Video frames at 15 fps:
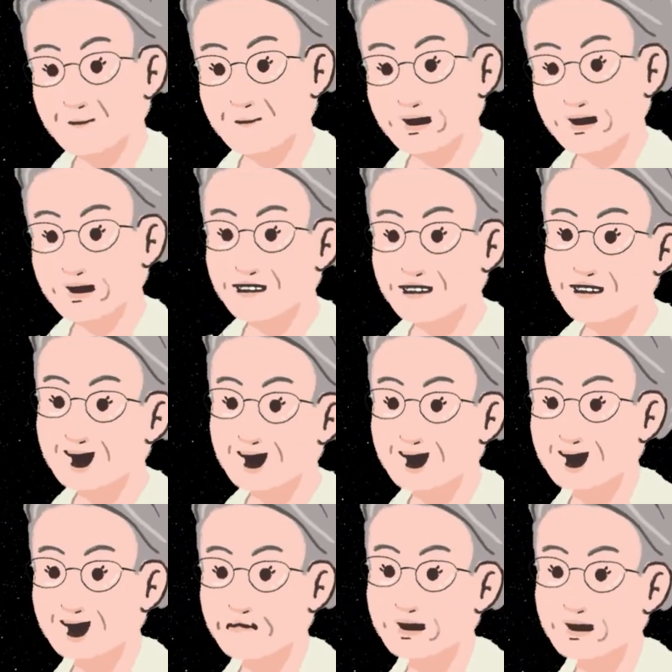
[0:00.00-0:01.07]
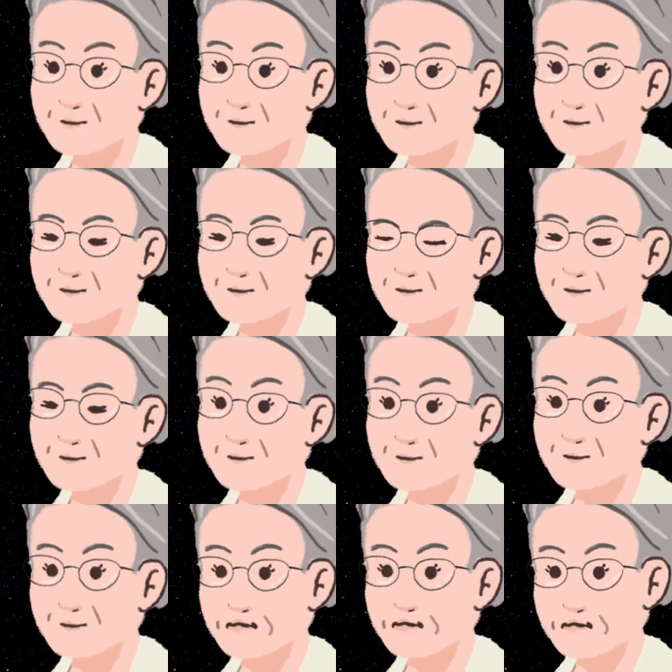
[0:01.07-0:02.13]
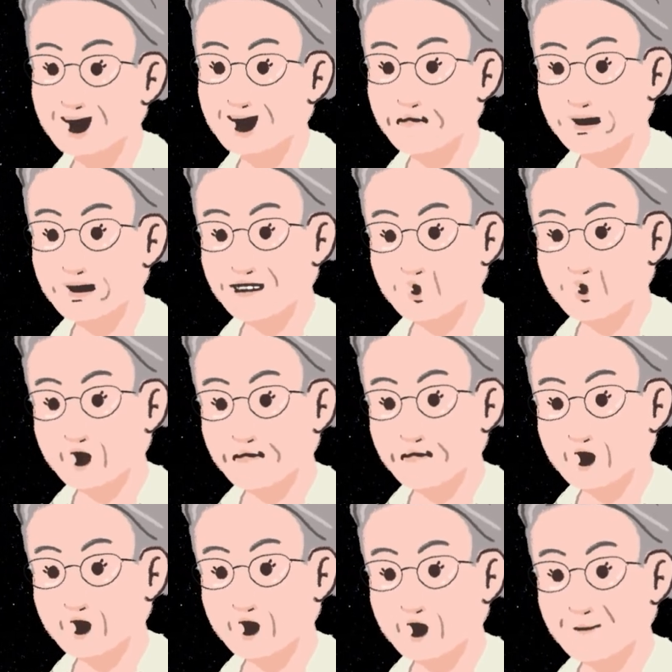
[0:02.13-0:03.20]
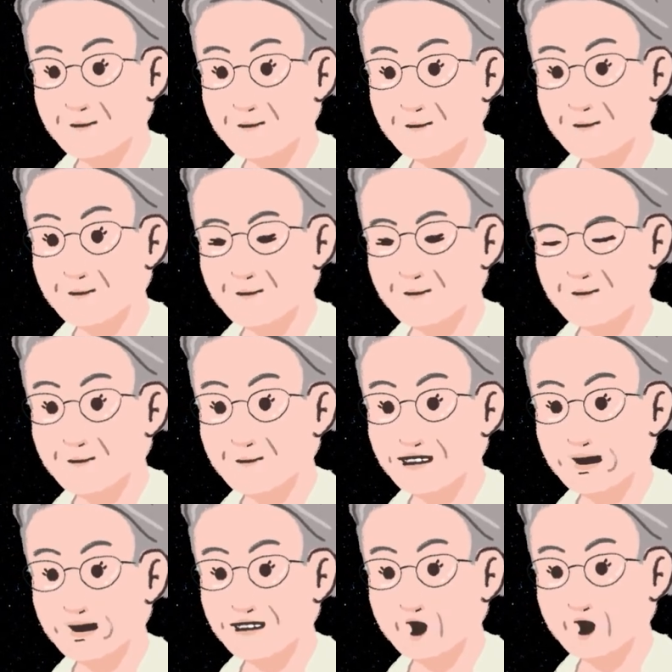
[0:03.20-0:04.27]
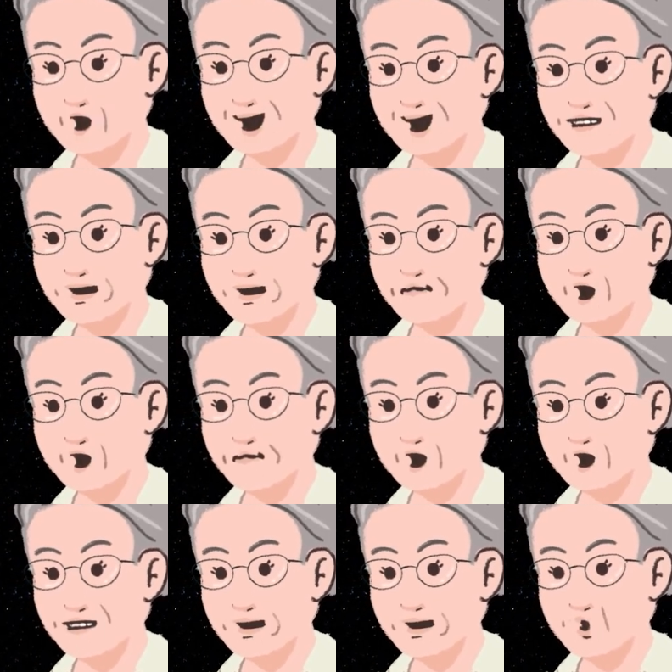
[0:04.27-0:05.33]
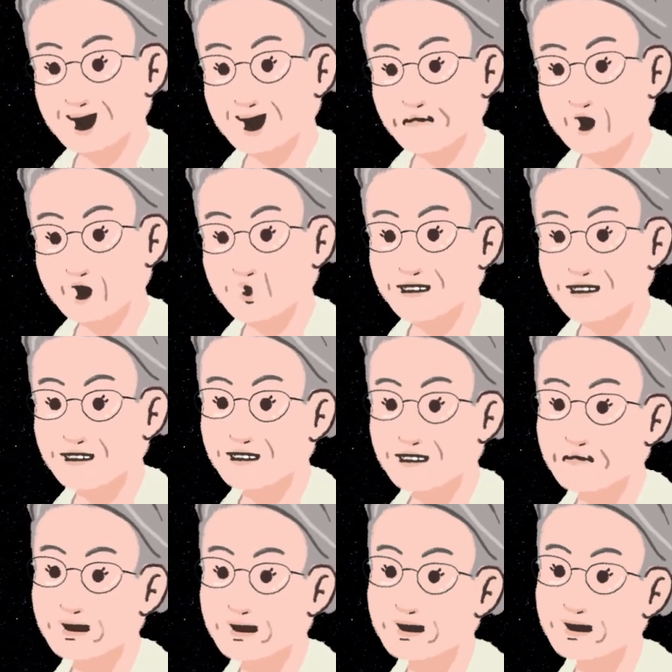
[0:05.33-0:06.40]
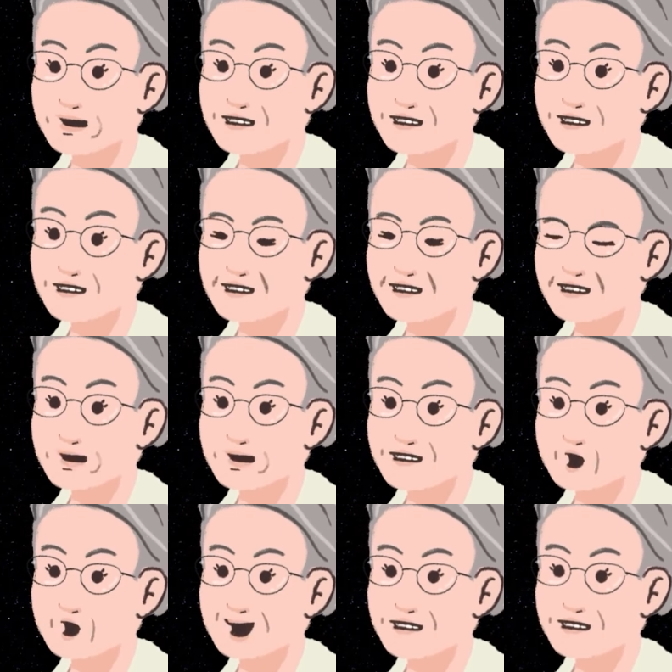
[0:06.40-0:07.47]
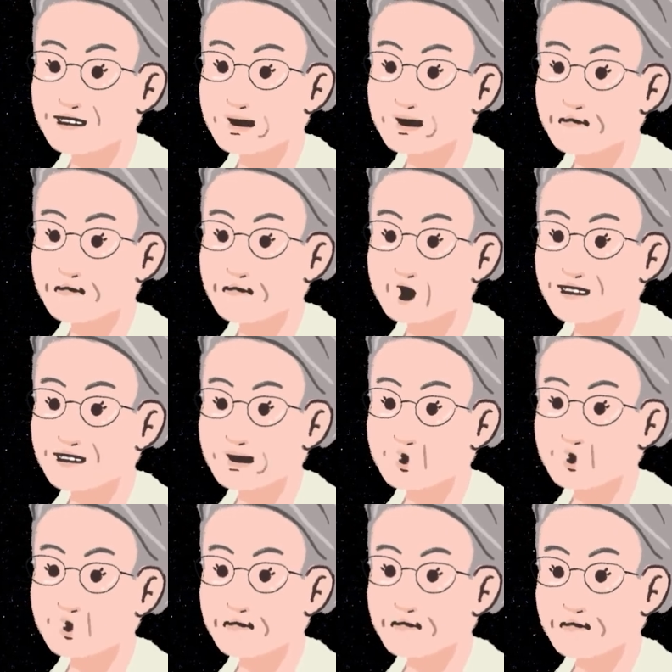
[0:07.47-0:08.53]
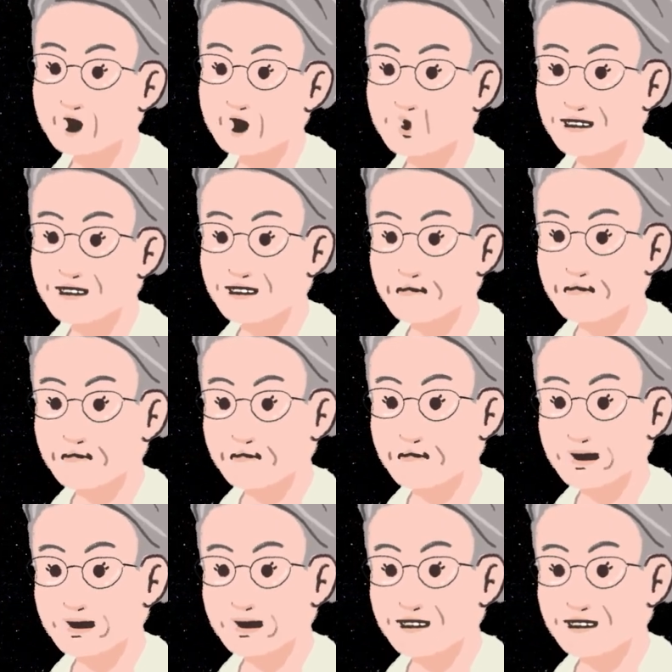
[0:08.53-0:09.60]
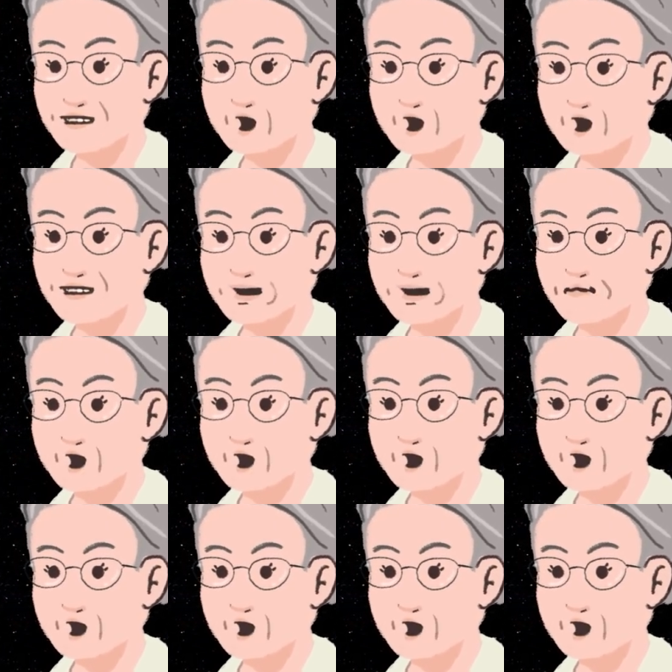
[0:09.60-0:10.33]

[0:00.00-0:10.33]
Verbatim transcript: Exactly. Many years ago, the Voyager probe was launched into space and is currently the farthest man made object from